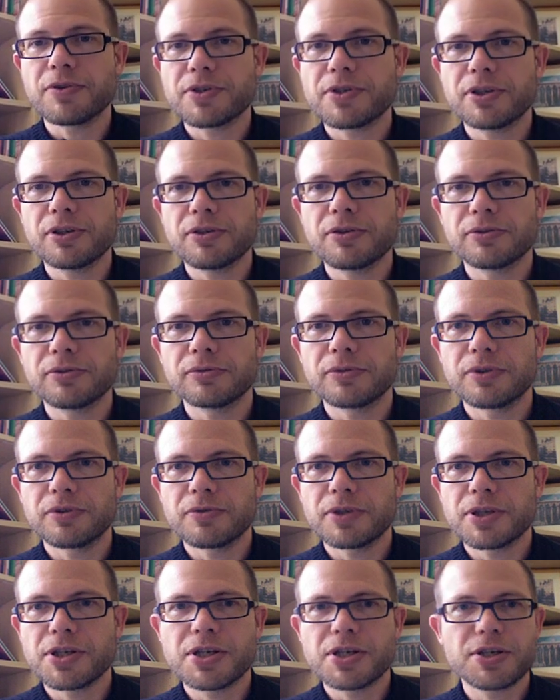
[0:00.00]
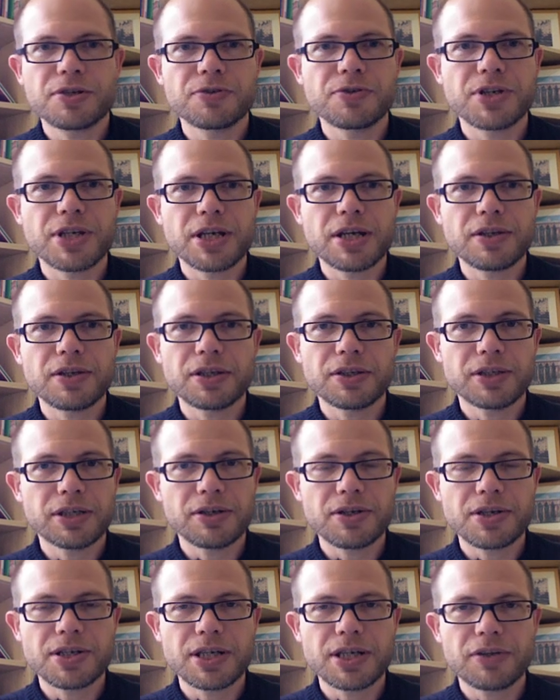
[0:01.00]
So this is to say that
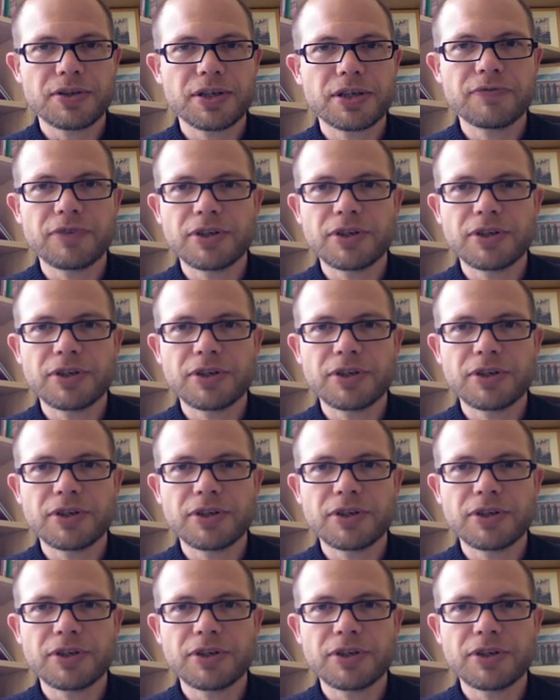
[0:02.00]
there is nothing